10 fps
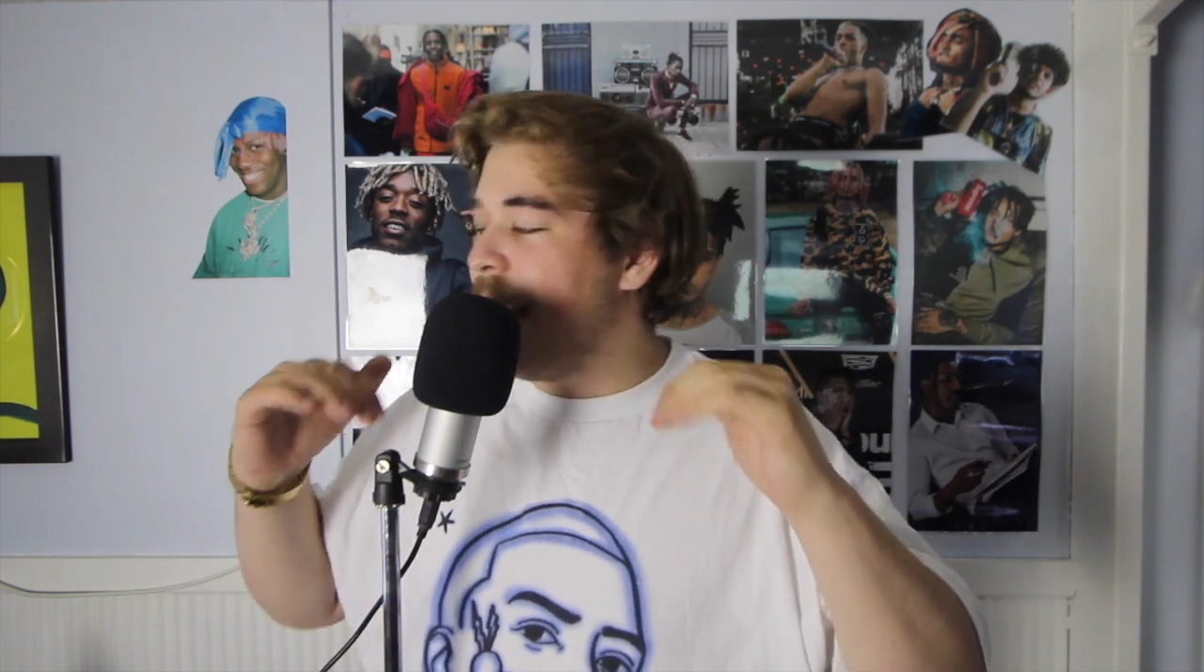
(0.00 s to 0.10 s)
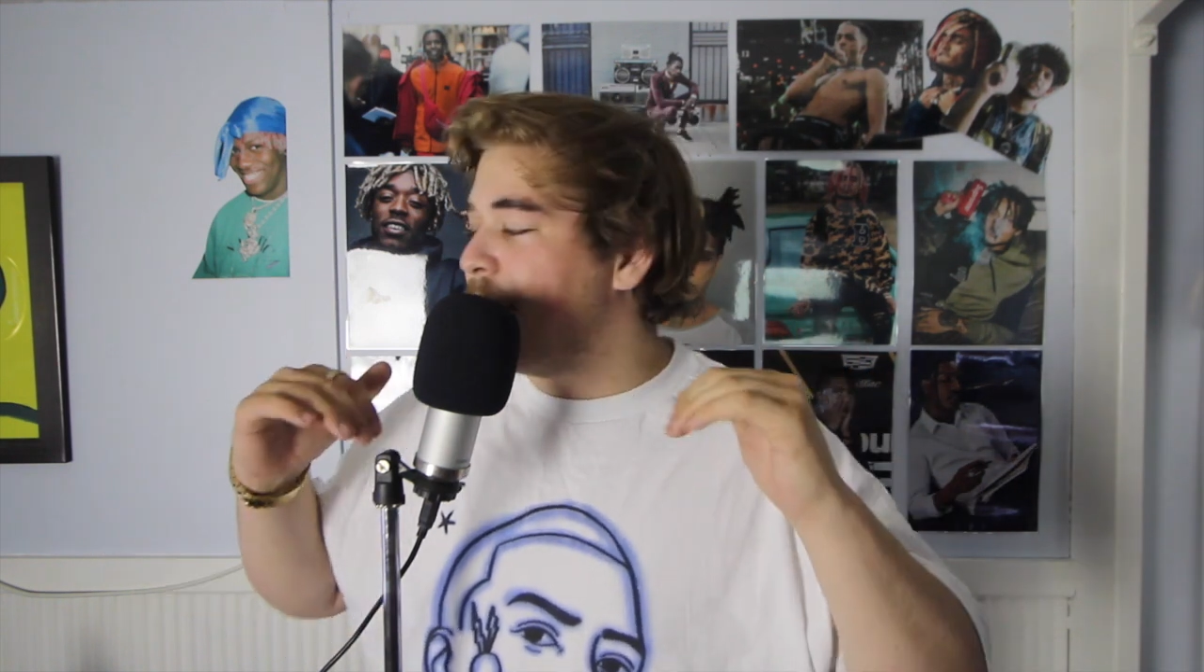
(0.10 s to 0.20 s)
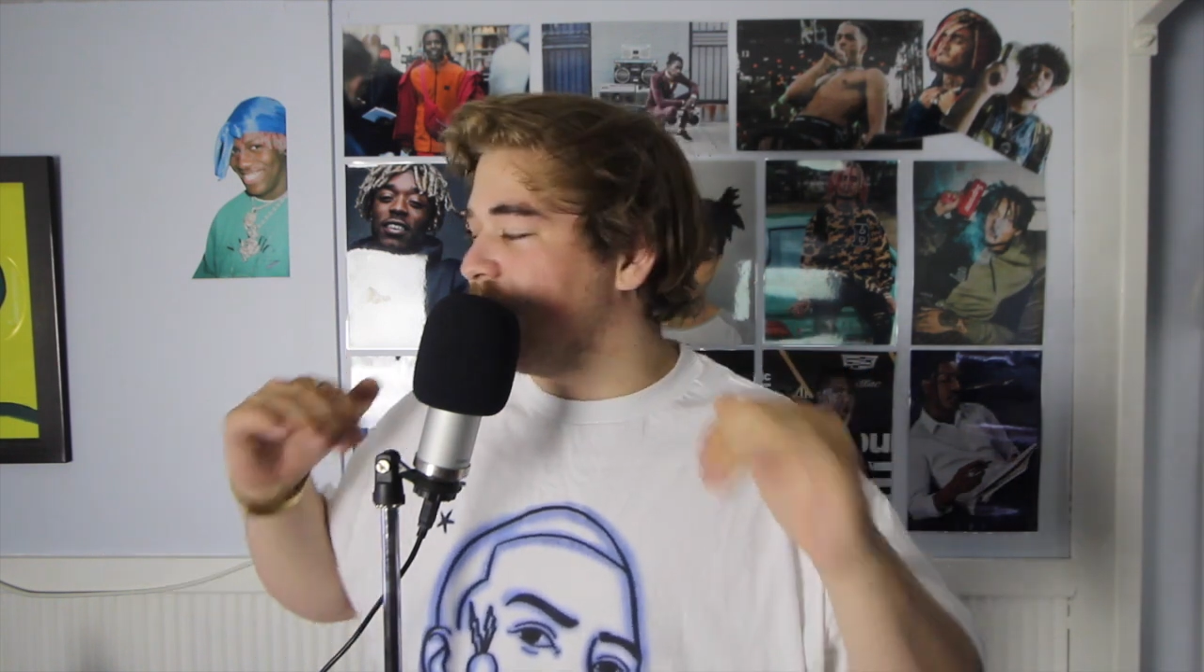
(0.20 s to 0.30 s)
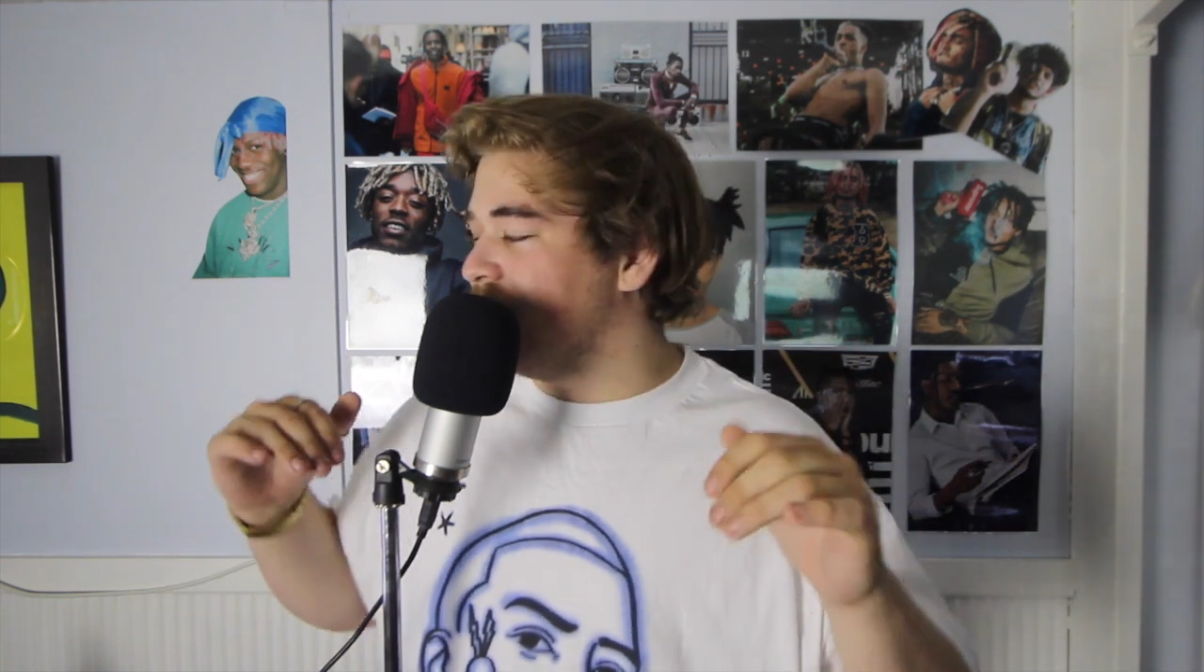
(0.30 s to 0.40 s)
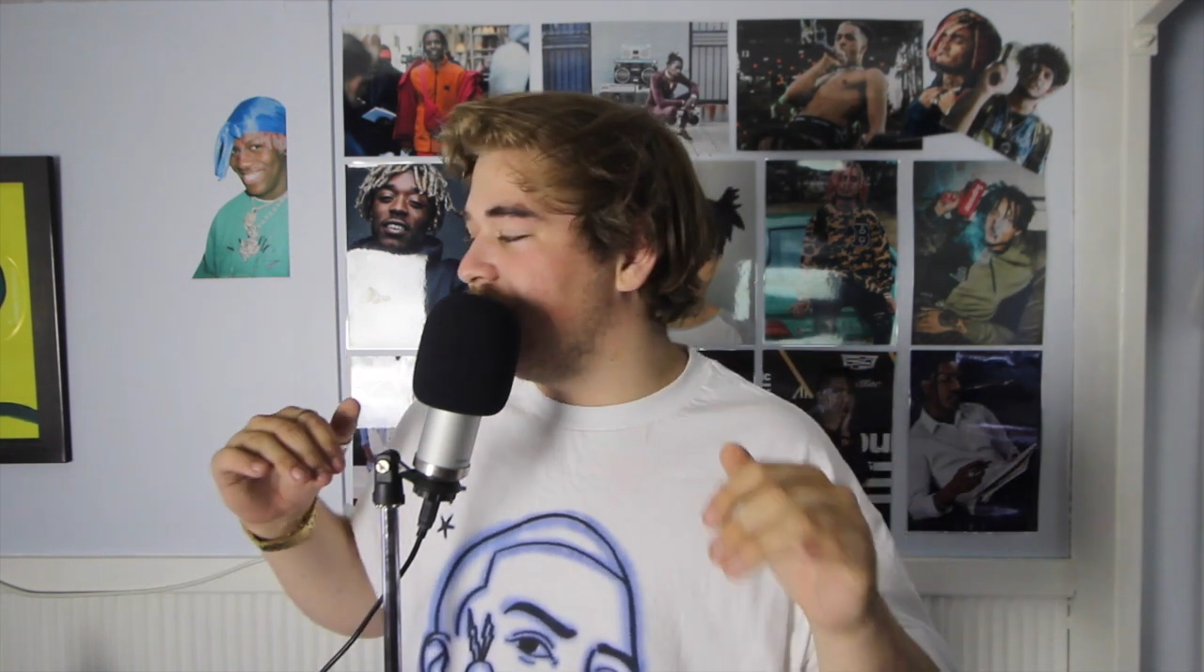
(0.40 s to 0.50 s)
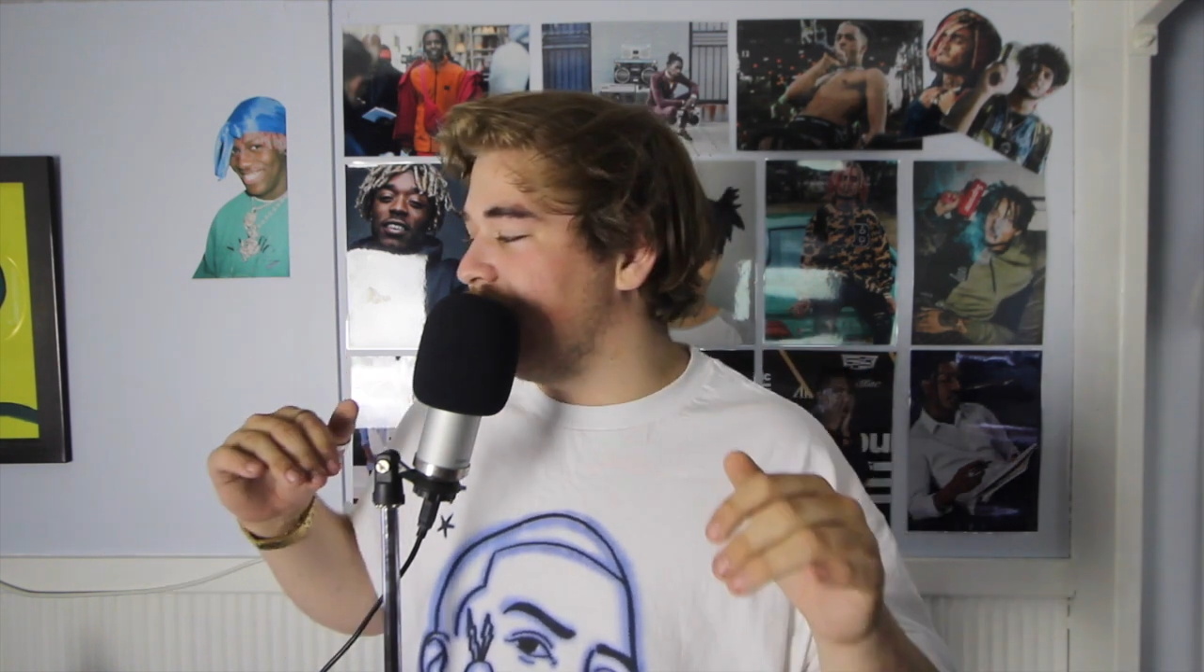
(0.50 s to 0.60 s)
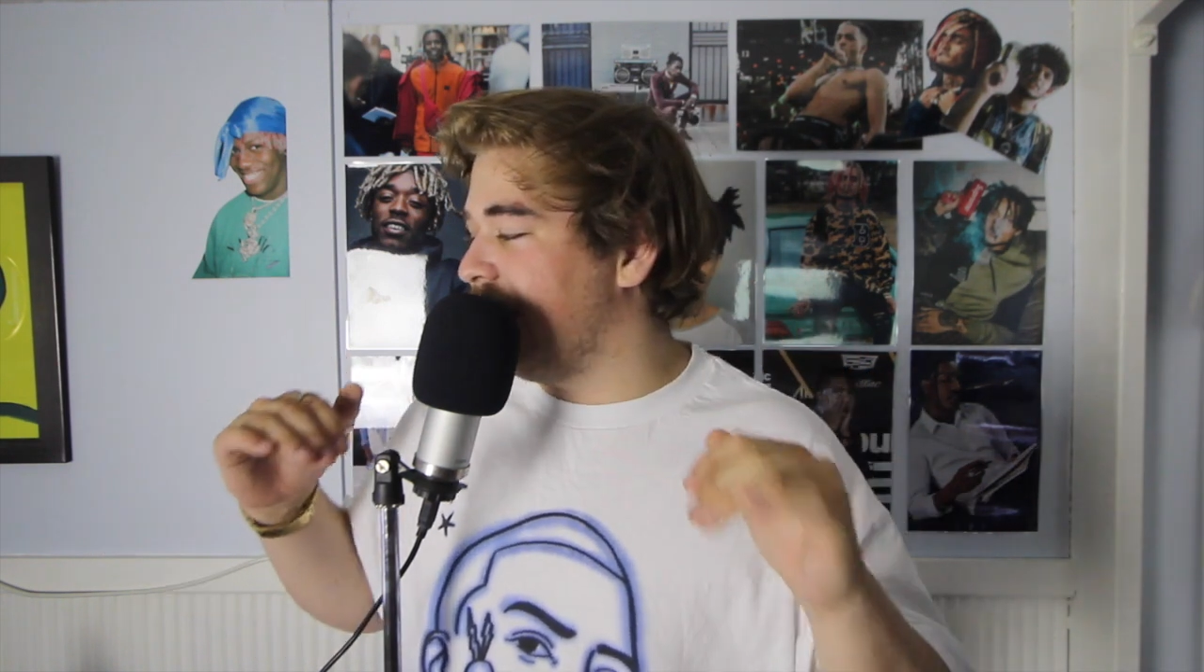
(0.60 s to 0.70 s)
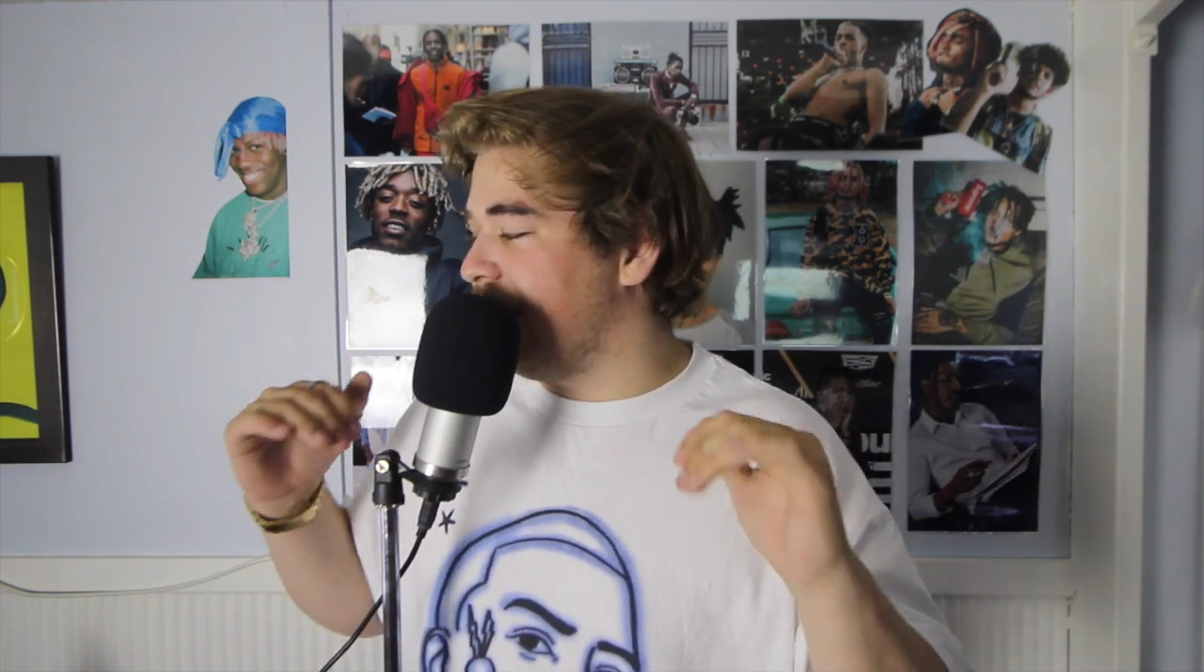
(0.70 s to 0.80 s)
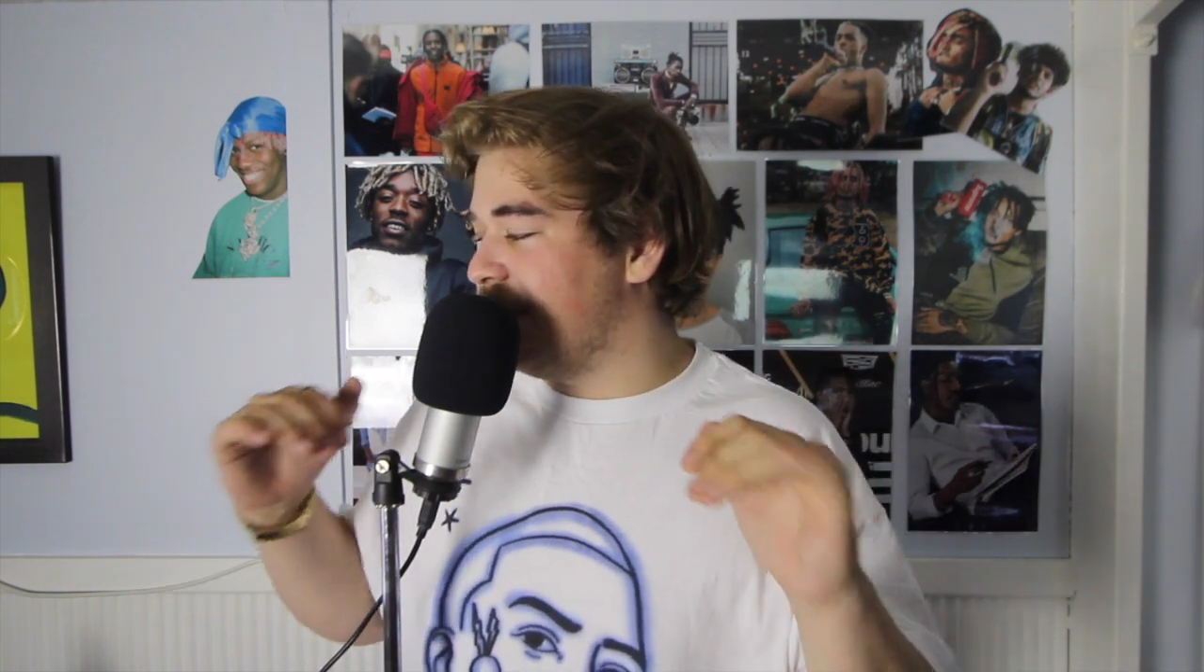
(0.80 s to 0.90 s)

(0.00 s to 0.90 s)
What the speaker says: absolutely